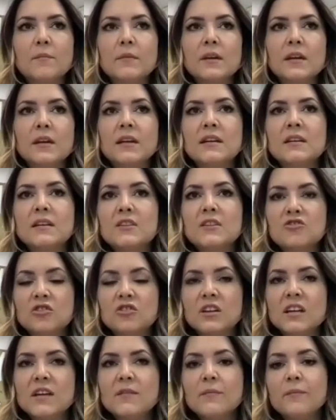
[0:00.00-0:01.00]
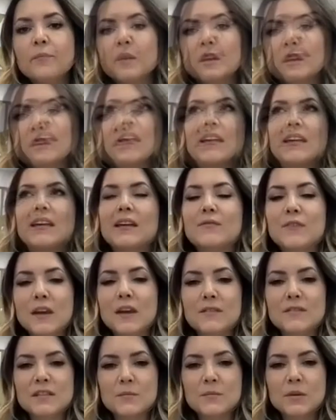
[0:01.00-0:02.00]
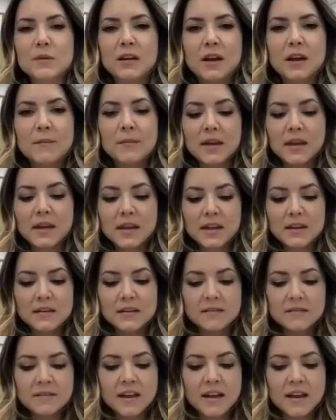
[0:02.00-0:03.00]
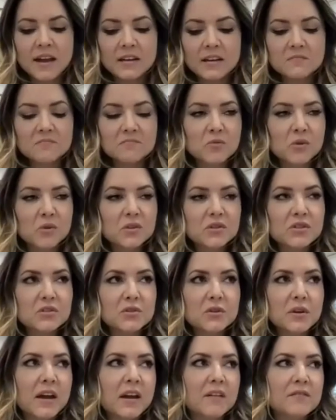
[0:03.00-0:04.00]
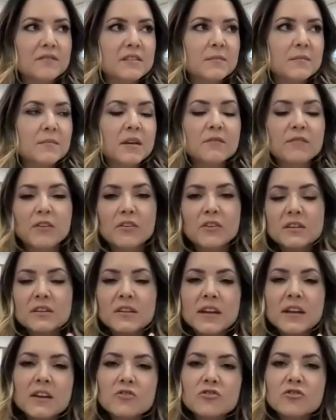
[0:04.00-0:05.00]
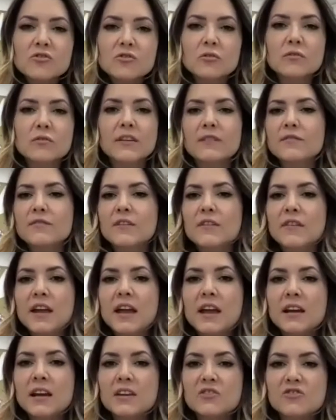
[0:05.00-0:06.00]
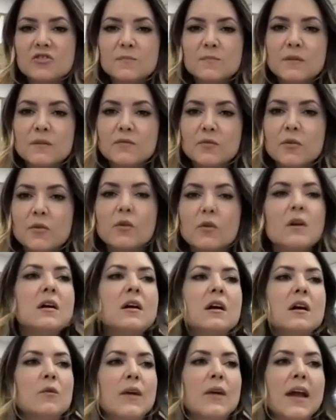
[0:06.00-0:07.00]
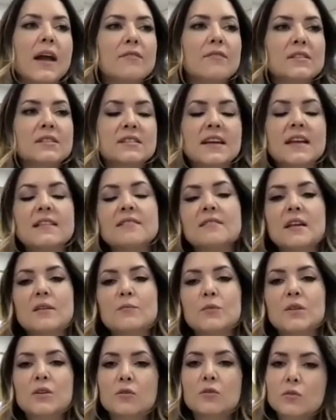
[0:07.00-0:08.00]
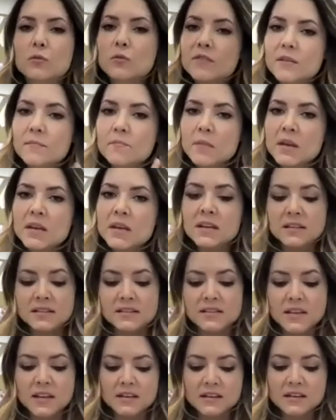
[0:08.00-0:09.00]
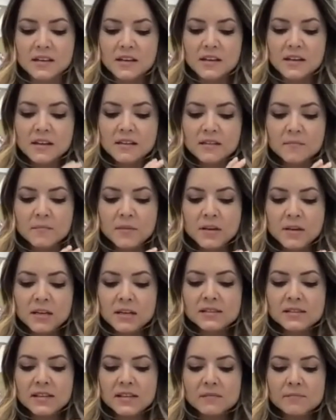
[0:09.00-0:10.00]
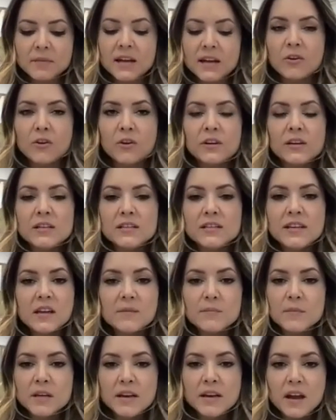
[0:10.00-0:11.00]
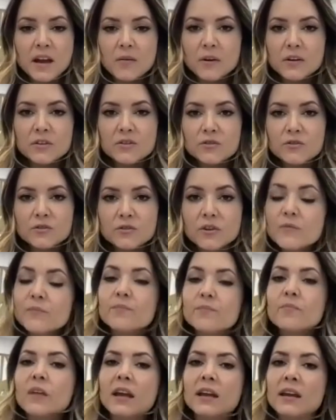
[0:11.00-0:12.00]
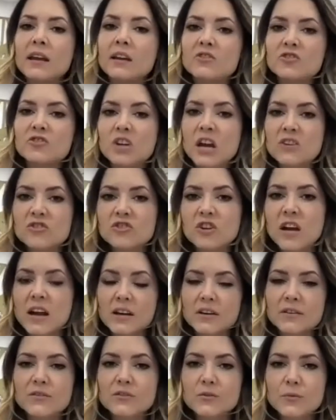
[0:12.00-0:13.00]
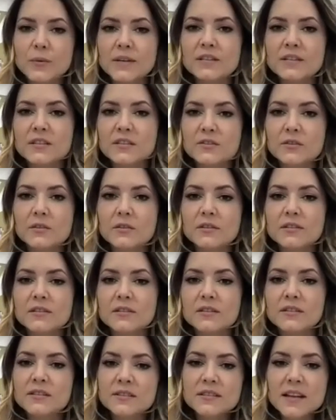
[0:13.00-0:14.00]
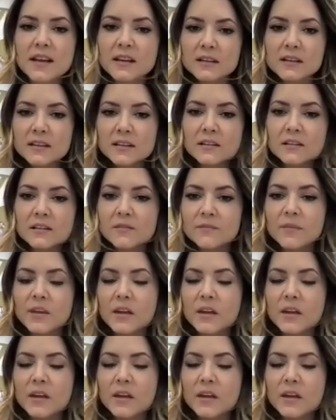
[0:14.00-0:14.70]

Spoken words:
initially. So if you have someone coming in that wants to have something very natural, they've never had lashes before, we have a set that we call the mini set. The mini set might only take me an hour to do, and I charge $120. This is like a little